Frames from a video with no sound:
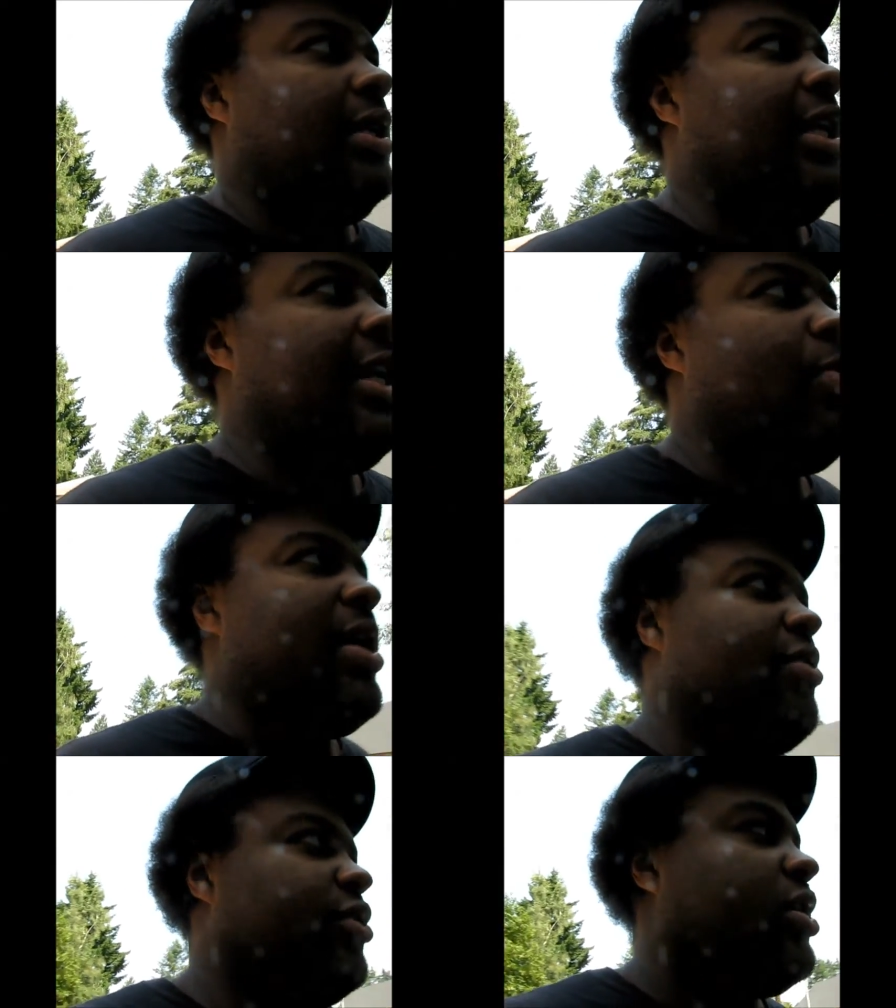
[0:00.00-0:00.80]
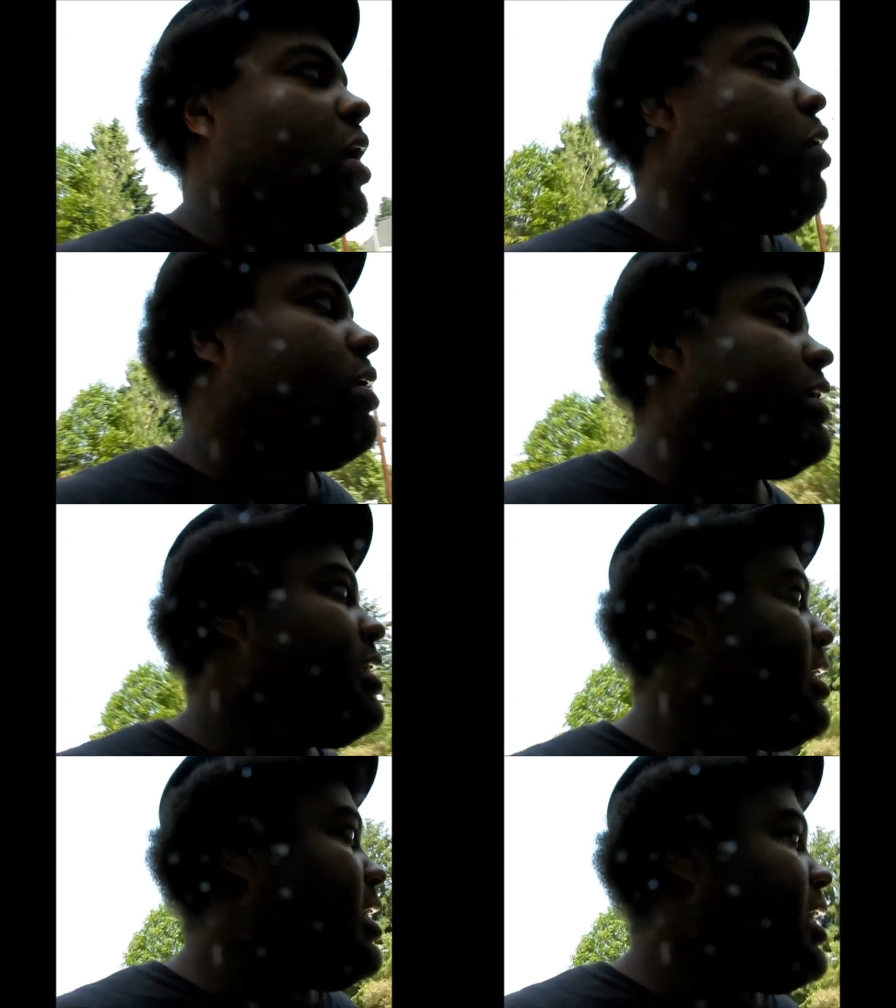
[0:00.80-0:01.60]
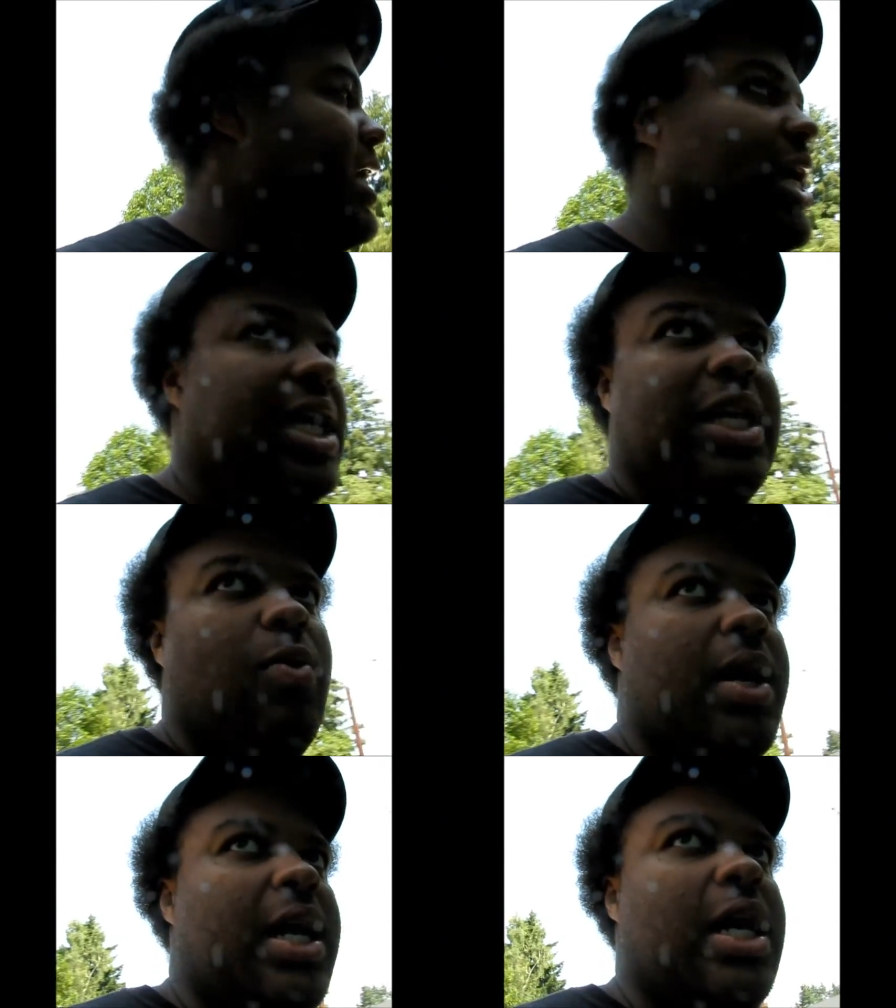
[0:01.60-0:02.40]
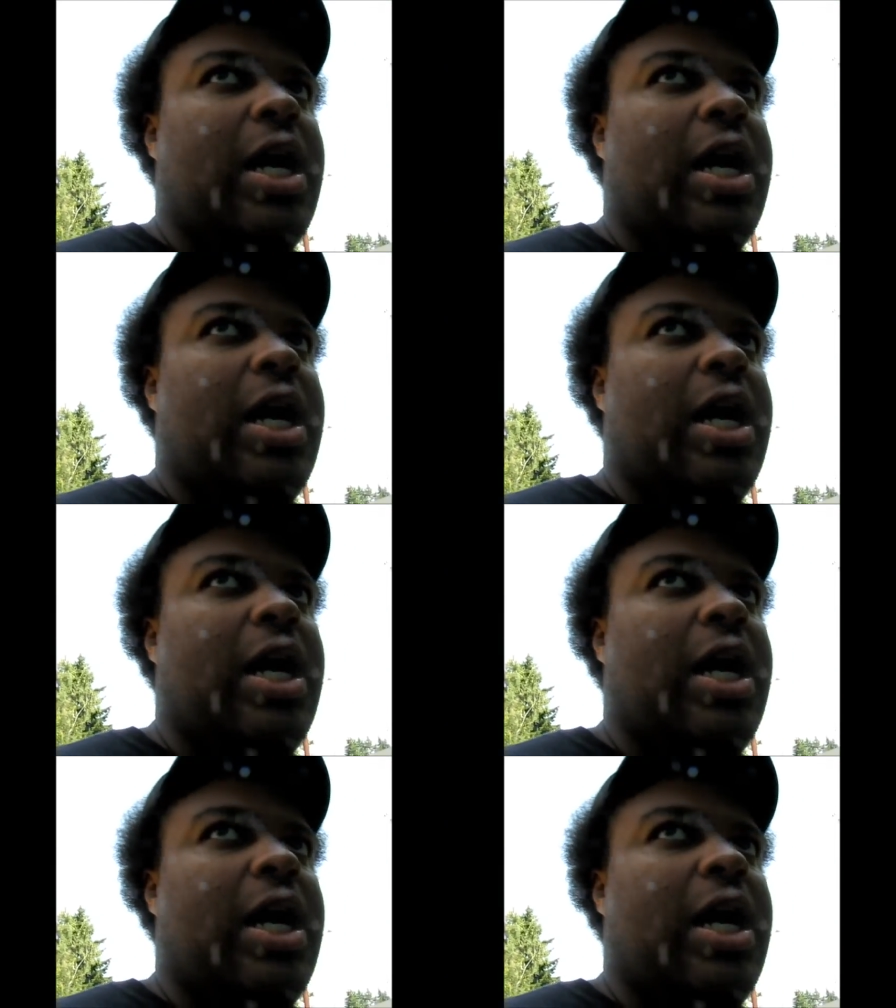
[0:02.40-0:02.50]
heaty weather. So anyway,